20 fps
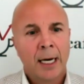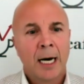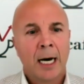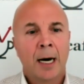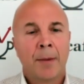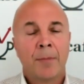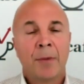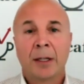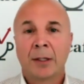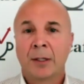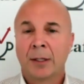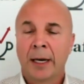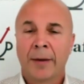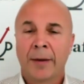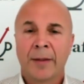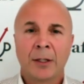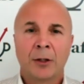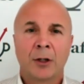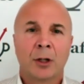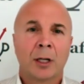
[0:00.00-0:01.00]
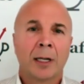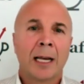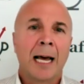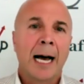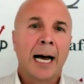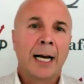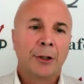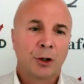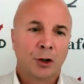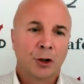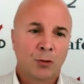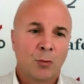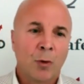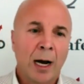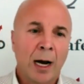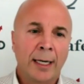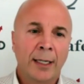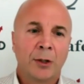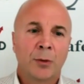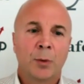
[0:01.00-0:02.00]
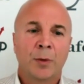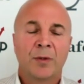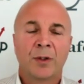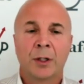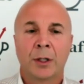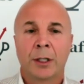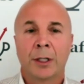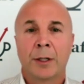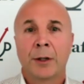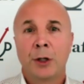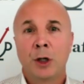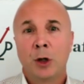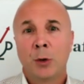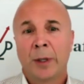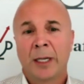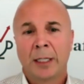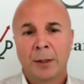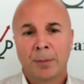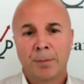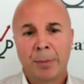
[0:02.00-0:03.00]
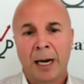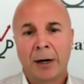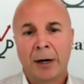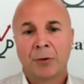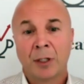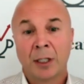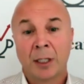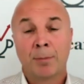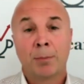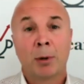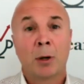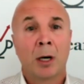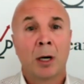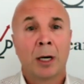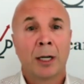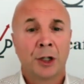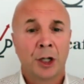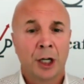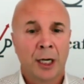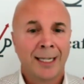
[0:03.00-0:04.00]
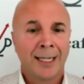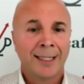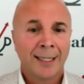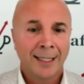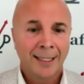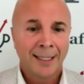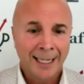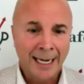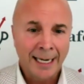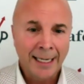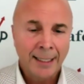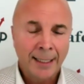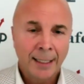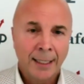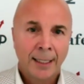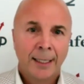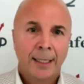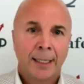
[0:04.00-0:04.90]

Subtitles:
That's the largest raise we've seen in the US battery supply chain to date.